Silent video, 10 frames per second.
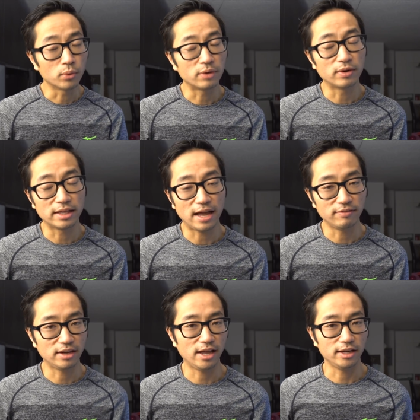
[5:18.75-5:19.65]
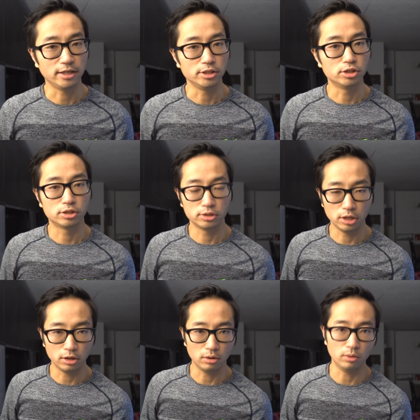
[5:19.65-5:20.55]
we really haven't had any
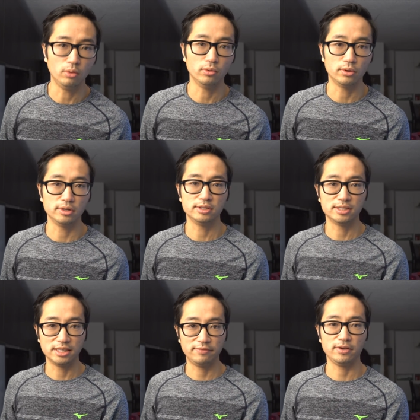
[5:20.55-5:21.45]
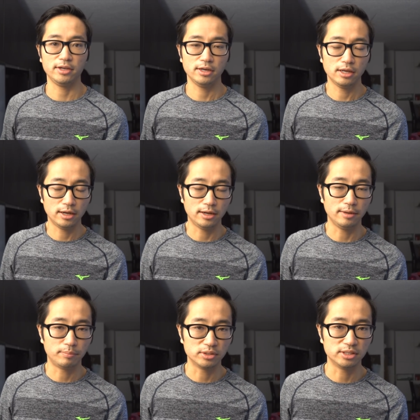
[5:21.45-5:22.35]
snow or significant
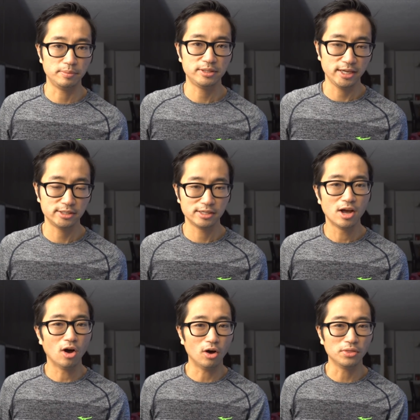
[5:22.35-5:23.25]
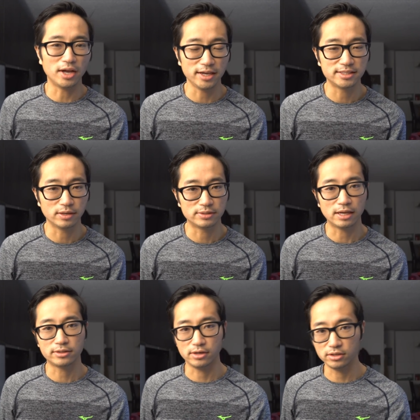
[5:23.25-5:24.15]
uh, precipitation. All the ice that was
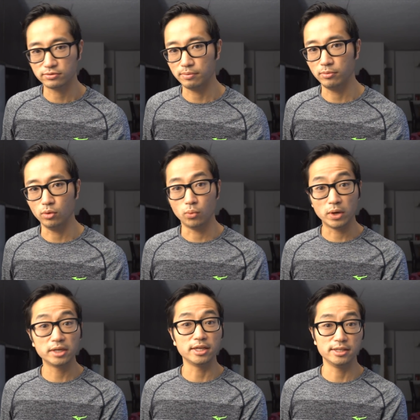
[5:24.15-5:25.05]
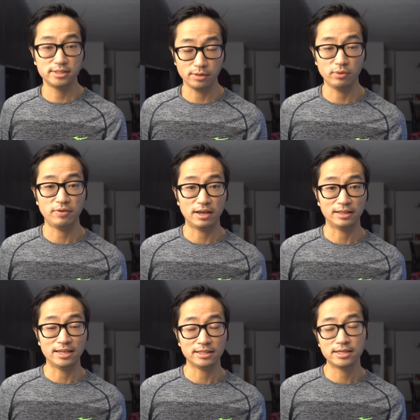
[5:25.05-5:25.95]
out there is from the windiness that we've had
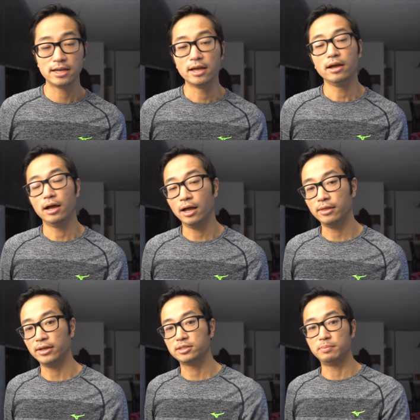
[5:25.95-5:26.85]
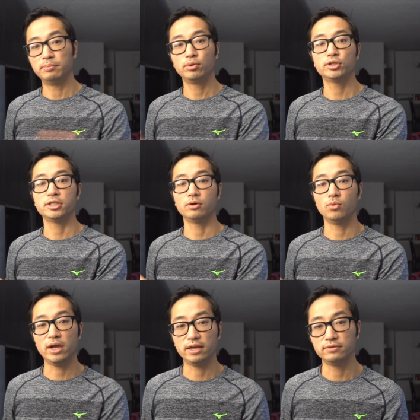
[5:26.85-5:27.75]
lately uh, that's been
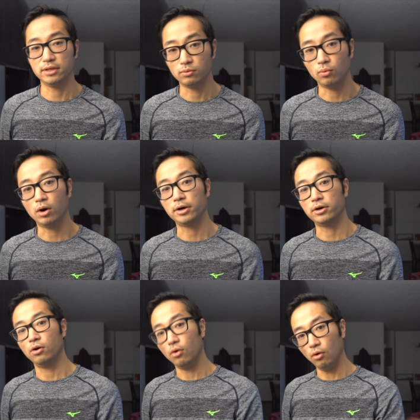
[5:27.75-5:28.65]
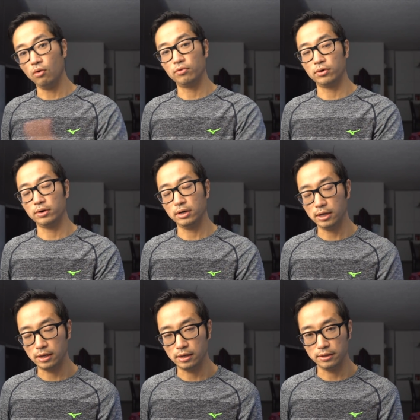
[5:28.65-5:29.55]
pushing waves and water over
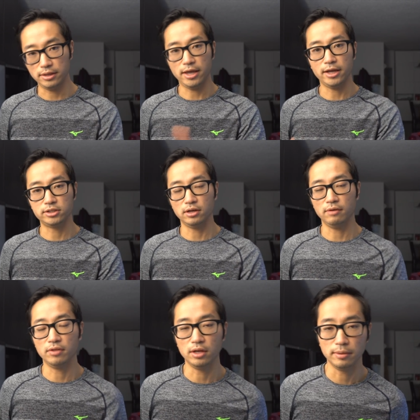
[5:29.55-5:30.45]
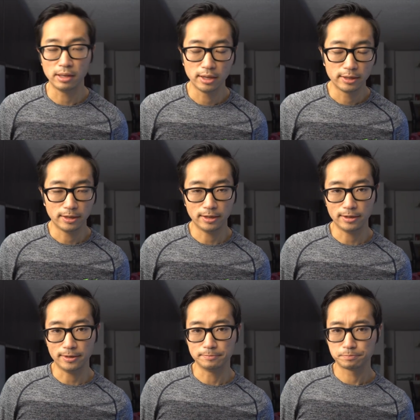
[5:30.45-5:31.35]
uh, the edge of the
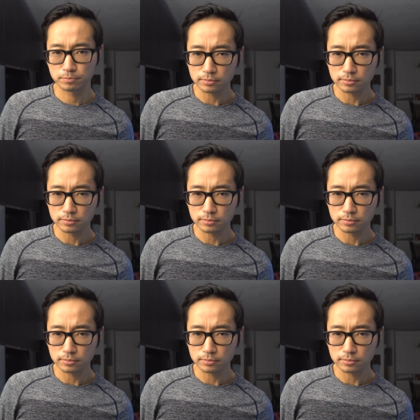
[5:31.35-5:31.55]
uh,